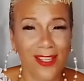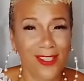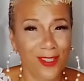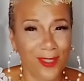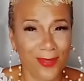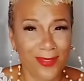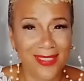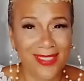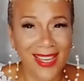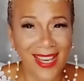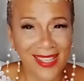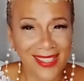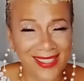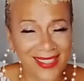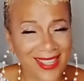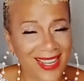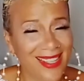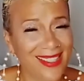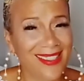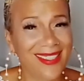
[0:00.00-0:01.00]
So
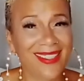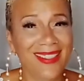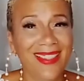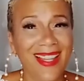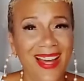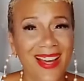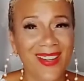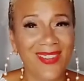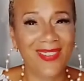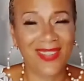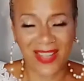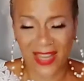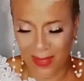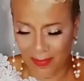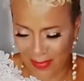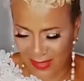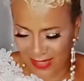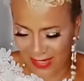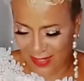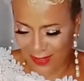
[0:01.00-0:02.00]
yes, I see love
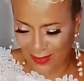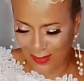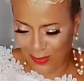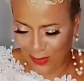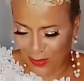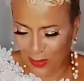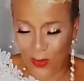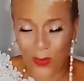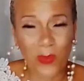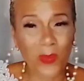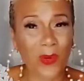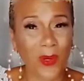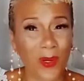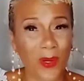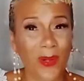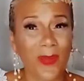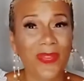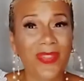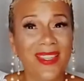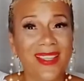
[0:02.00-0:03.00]
coming into your
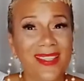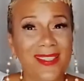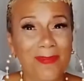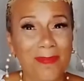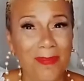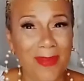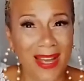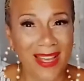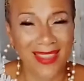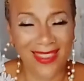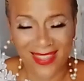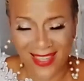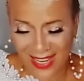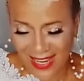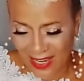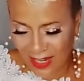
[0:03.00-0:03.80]
world this month.